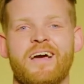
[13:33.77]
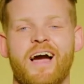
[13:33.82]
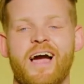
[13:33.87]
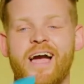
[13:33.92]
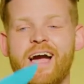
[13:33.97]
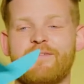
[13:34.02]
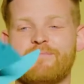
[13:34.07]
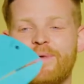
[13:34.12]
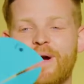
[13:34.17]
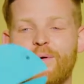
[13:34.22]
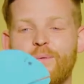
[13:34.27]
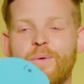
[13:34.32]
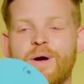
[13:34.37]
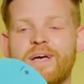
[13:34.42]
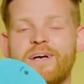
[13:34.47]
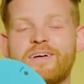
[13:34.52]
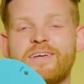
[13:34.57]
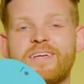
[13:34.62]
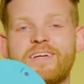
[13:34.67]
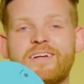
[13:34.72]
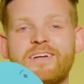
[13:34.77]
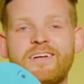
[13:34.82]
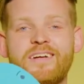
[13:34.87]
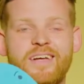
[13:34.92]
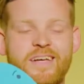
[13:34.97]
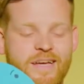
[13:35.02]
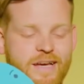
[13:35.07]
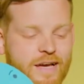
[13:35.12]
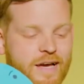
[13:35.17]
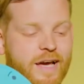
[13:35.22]
I have my whale here
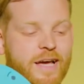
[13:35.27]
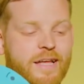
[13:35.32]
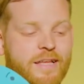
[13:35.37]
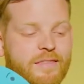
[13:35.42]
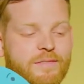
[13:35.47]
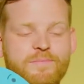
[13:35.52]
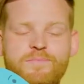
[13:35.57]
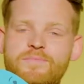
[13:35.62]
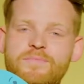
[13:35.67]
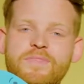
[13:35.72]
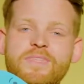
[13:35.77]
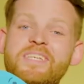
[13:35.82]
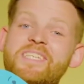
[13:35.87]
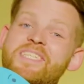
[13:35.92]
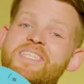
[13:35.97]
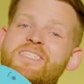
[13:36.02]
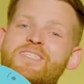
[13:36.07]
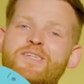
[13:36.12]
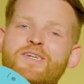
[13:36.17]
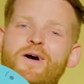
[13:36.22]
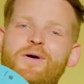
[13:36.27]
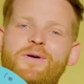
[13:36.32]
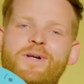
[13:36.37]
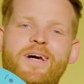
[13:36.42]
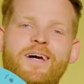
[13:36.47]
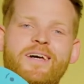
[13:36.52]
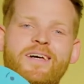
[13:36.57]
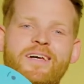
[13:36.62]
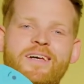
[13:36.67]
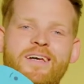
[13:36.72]
and this is
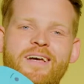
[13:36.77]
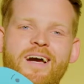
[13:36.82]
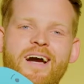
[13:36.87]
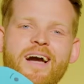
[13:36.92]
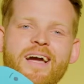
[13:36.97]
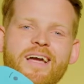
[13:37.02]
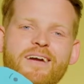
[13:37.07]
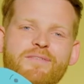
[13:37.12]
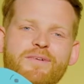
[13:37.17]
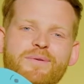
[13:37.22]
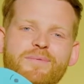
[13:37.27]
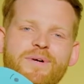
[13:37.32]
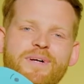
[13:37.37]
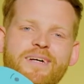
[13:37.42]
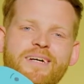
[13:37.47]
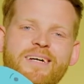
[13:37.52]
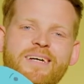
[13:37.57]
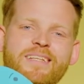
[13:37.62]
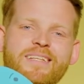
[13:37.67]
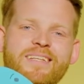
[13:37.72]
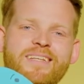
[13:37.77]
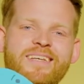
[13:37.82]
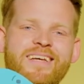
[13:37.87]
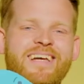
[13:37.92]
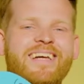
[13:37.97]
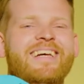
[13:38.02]
Jonah. Hi everyone.